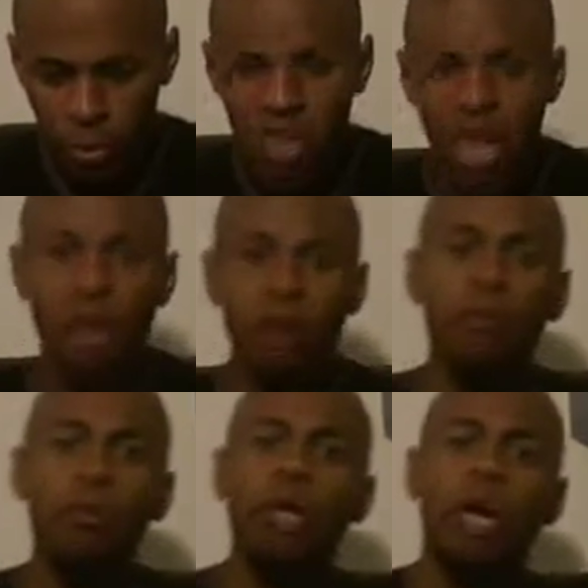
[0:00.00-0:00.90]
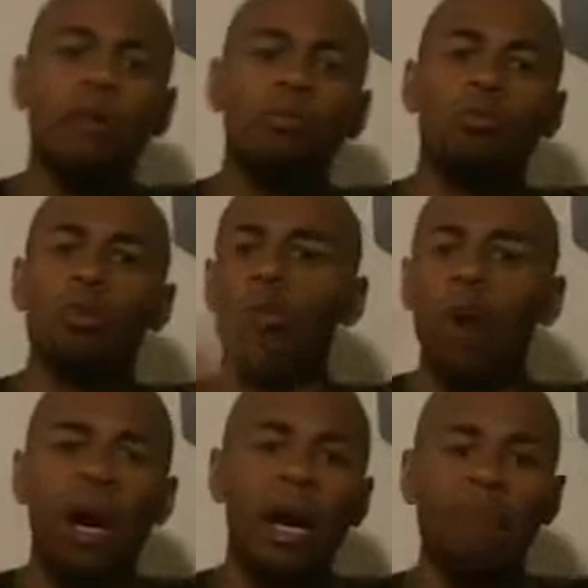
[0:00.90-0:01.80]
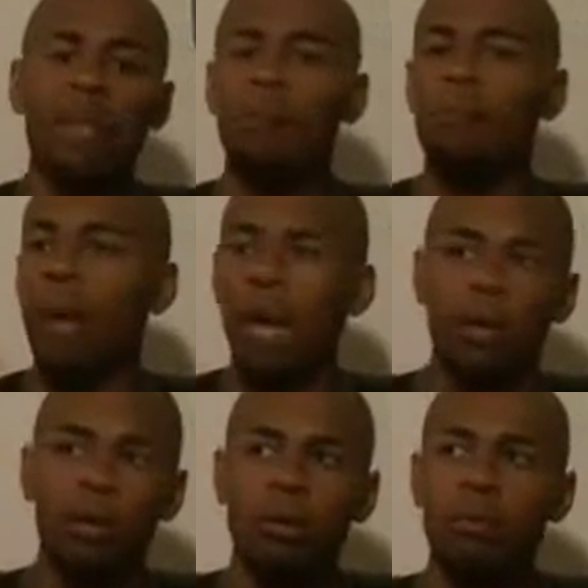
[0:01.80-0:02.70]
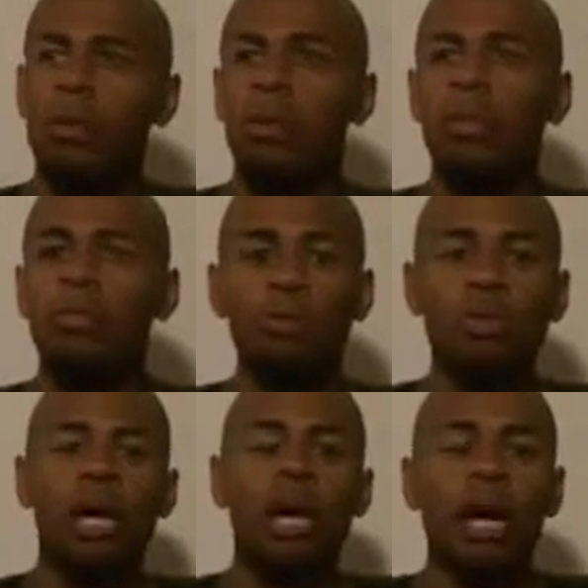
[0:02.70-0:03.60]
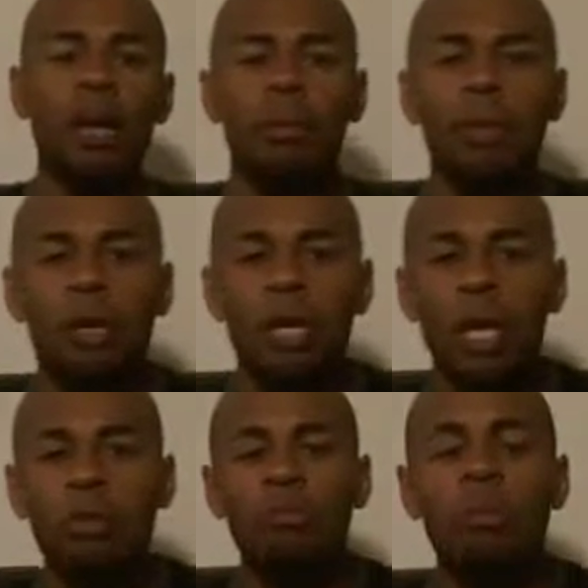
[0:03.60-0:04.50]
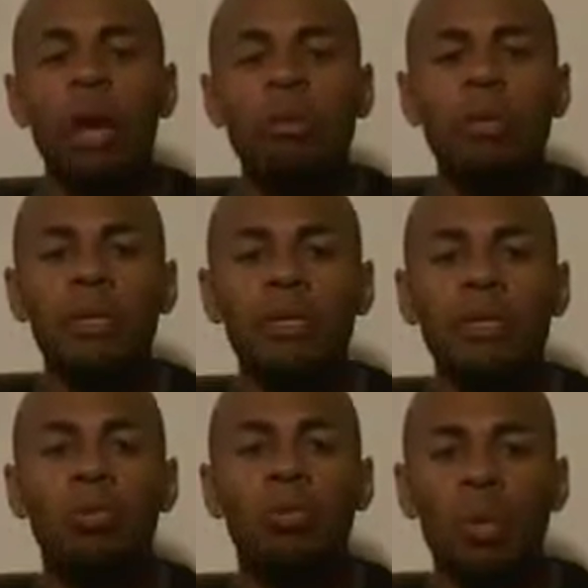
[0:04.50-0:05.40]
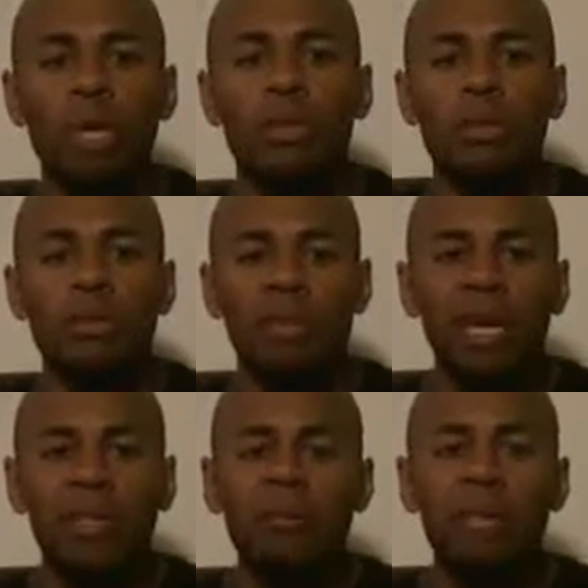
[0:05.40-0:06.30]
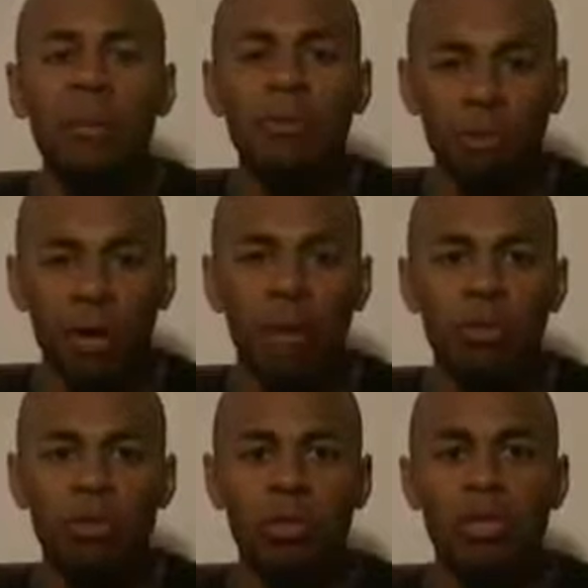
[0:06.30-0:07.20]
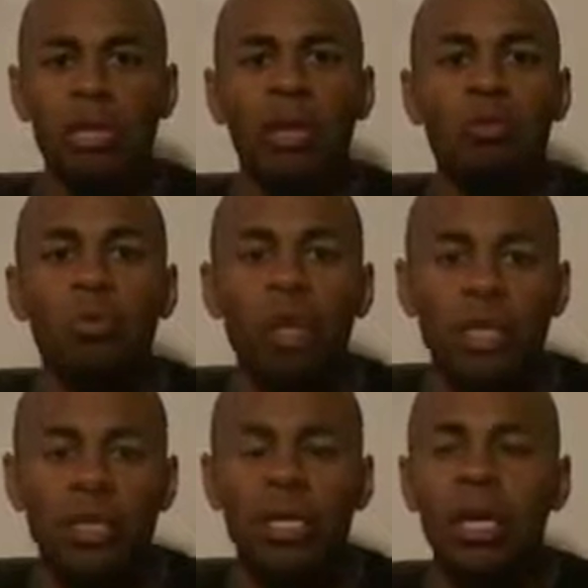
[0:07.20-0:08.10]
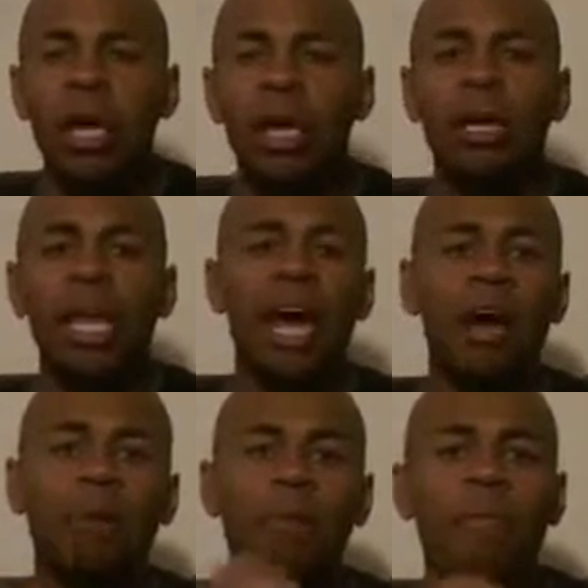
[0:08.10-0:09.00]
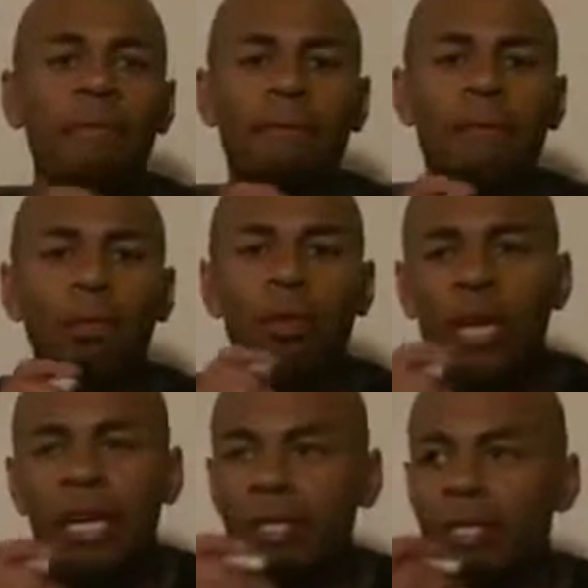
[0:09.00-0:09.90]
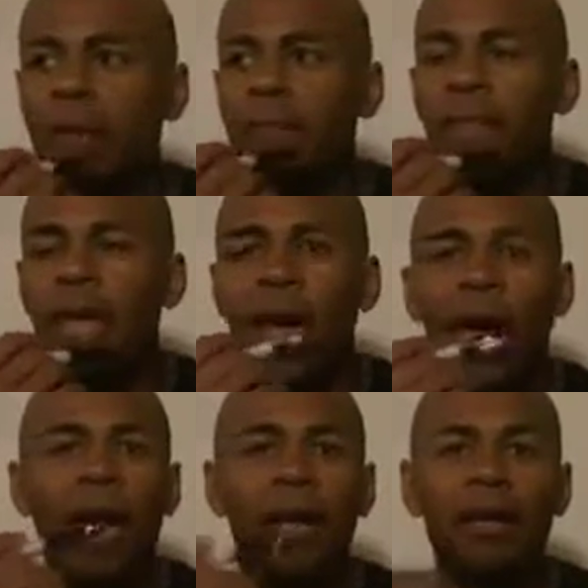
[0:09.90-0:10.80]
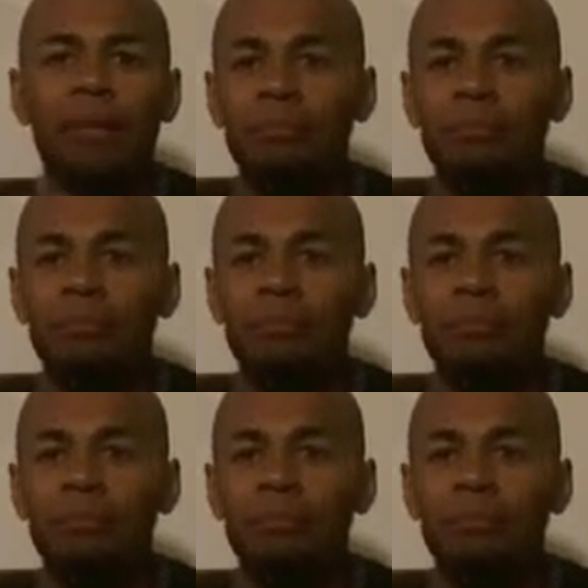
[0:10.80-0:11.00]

Now, if you like rewind that bagel through time, it was probably some wheat, okay? Some type of grain. We'll just say wheat. Now, the wheat had